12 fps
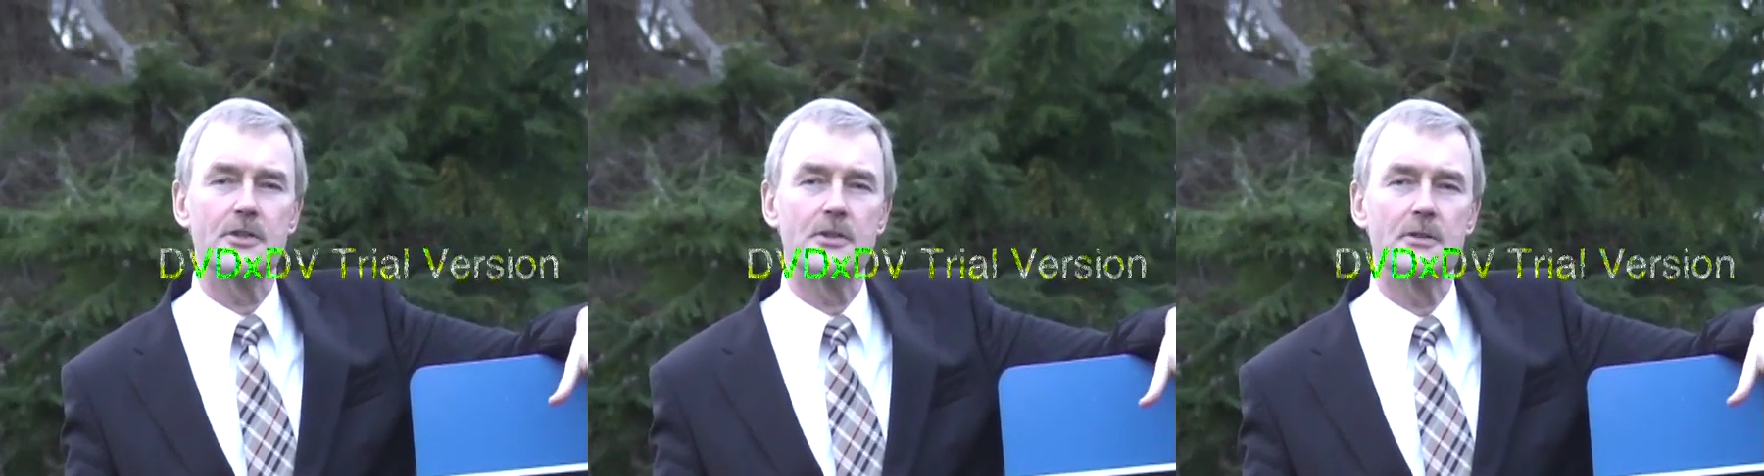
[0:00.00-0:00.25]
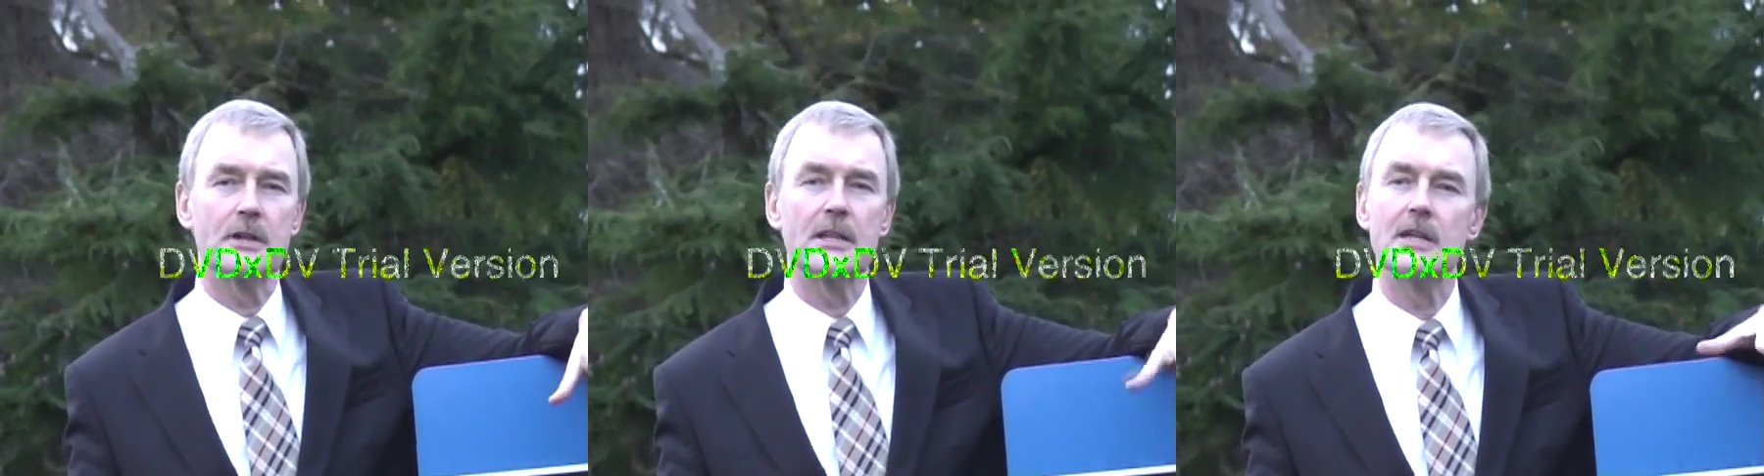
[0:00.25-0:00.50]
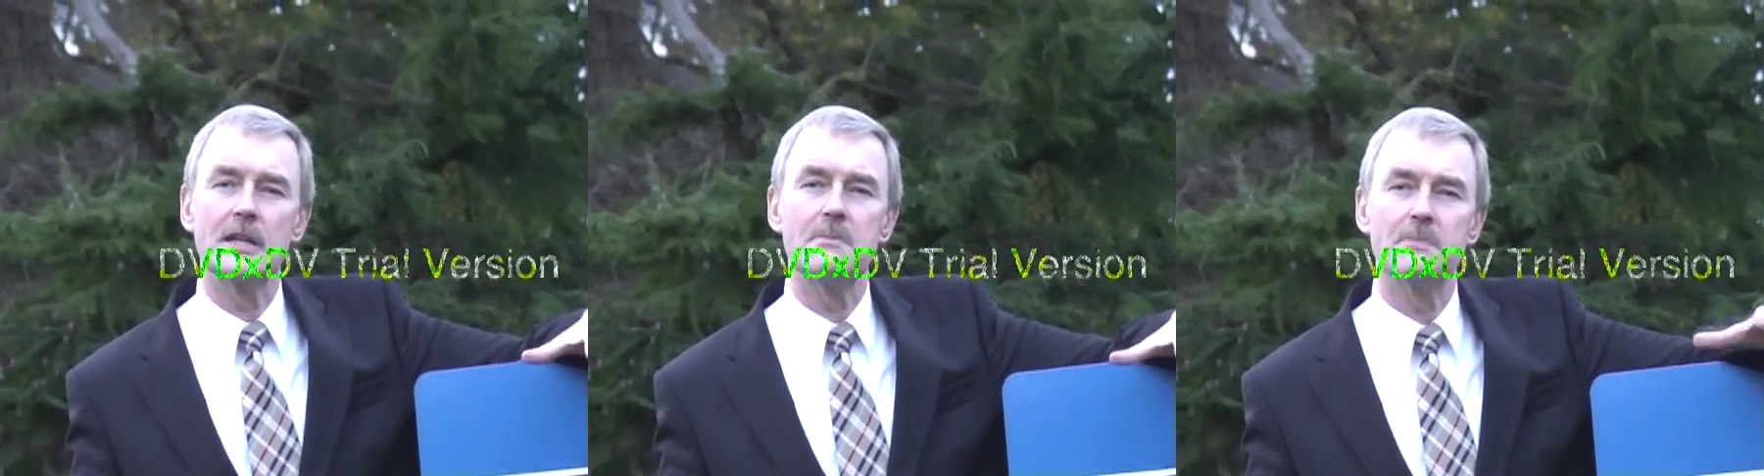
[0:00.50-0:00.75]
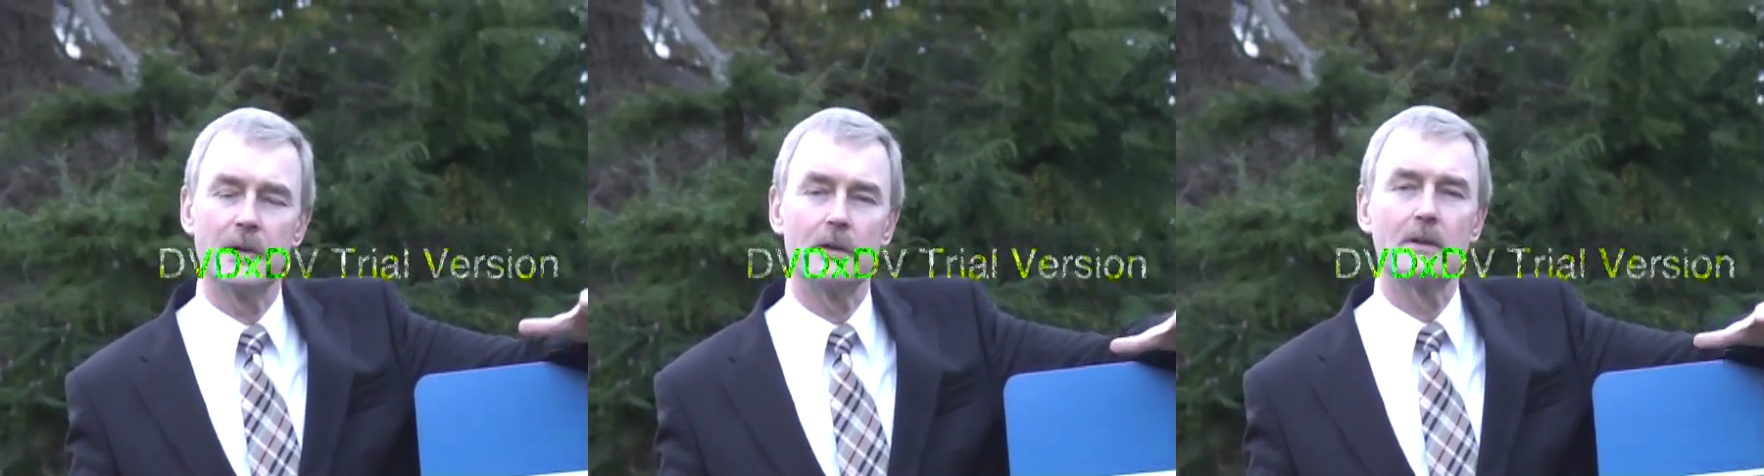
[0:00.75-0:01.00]
to
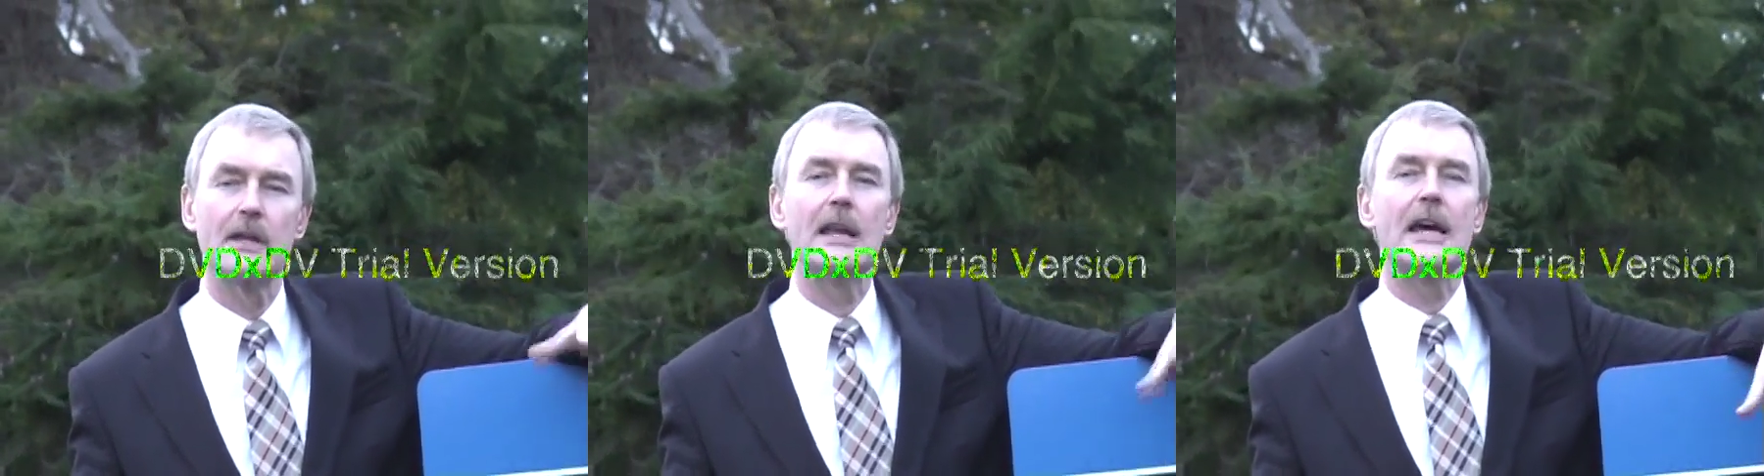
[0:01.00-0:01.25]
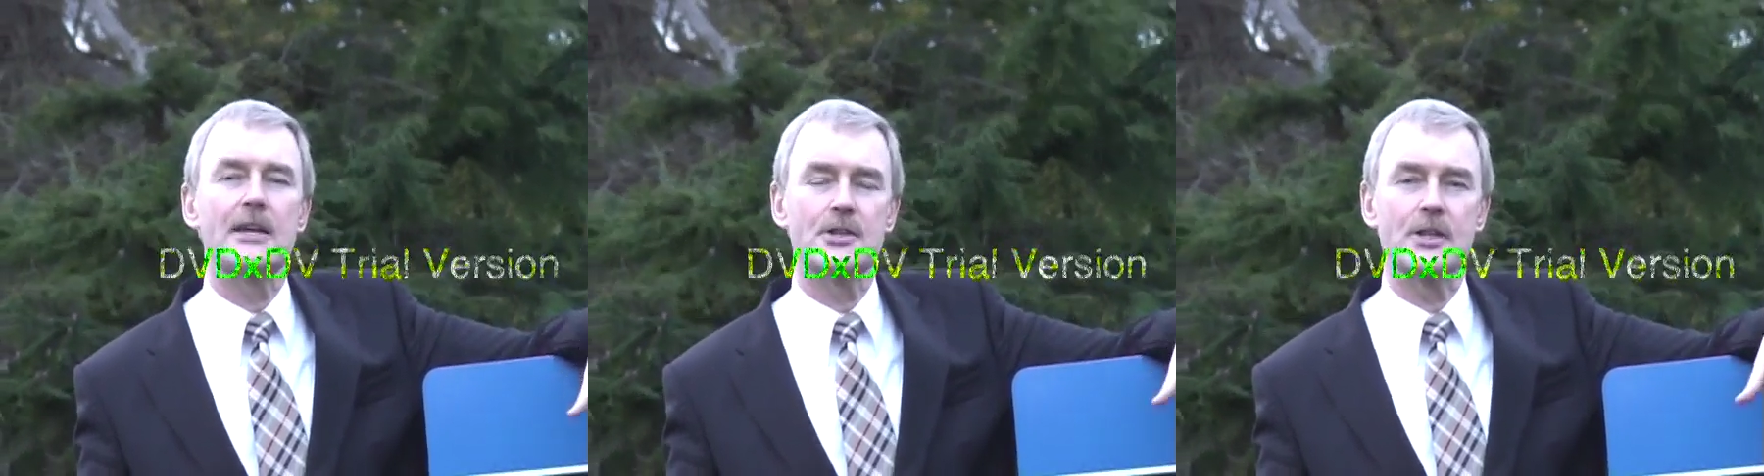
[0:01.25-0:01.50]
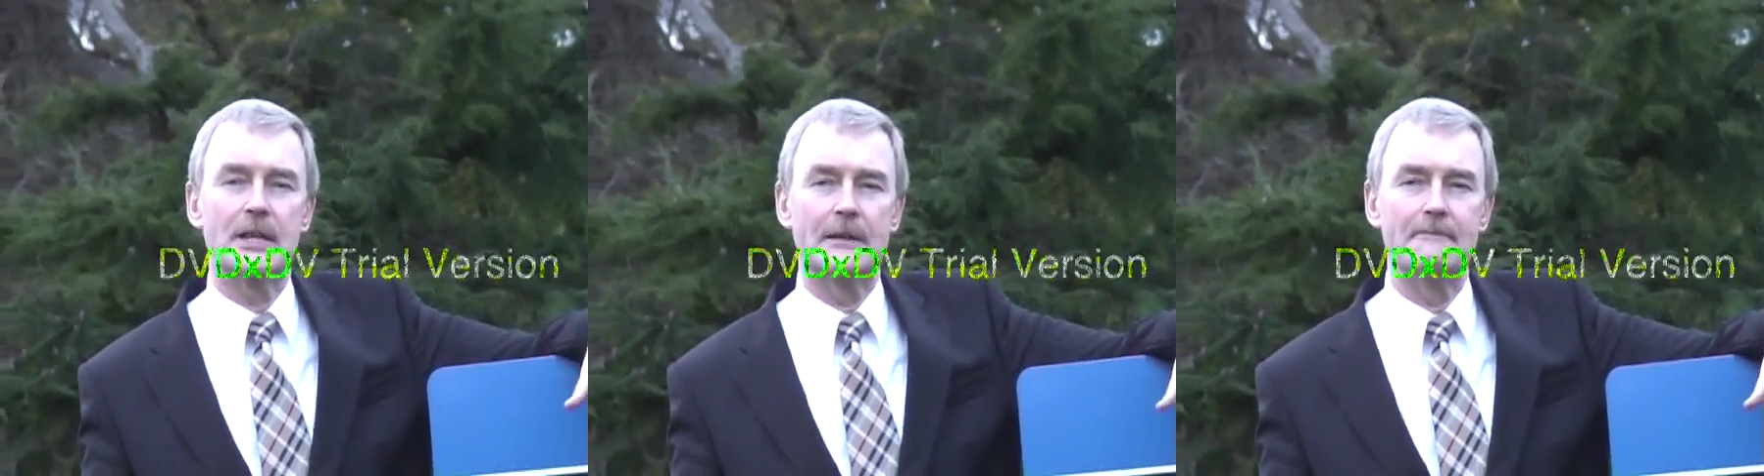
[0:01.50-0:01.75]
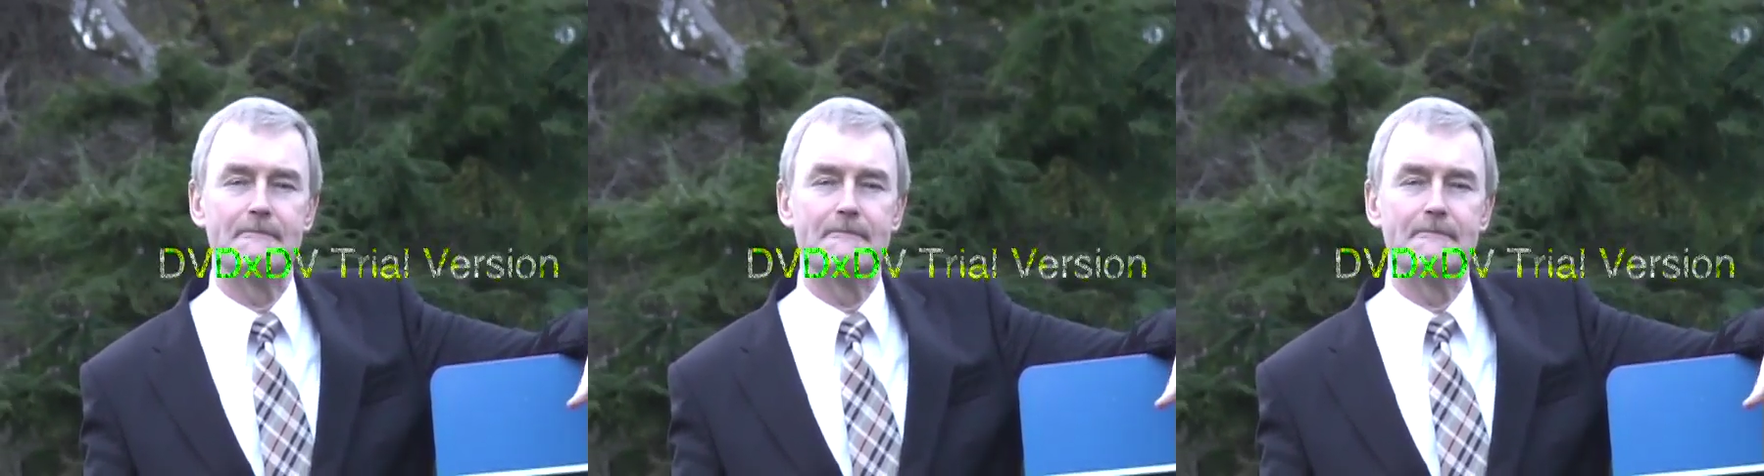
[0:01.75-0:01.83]
indeed build a legacy.